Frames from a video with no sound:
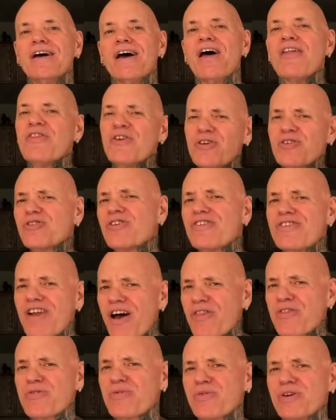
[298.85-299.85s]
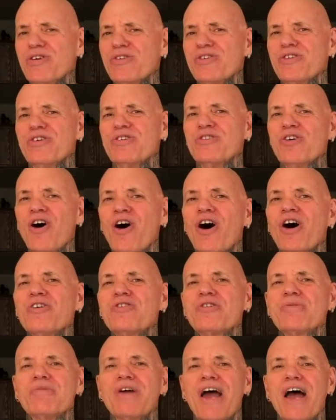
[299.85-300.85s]
There's another reason it's
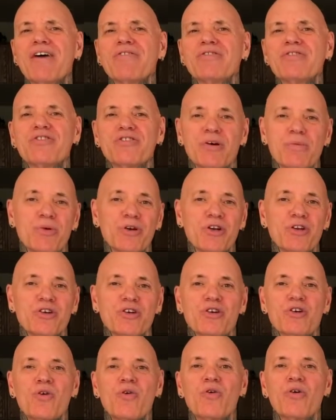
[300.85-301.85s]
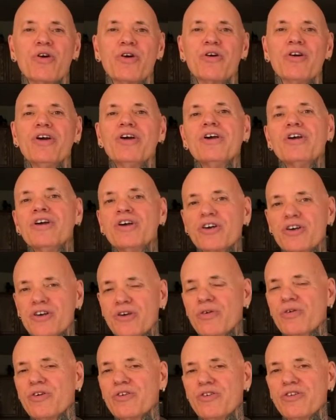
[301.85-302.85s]
awesome to have someone in your corner
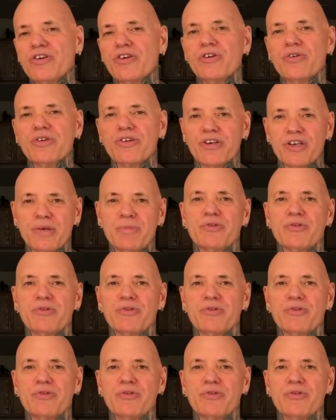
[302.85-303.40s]
encouraging you to keep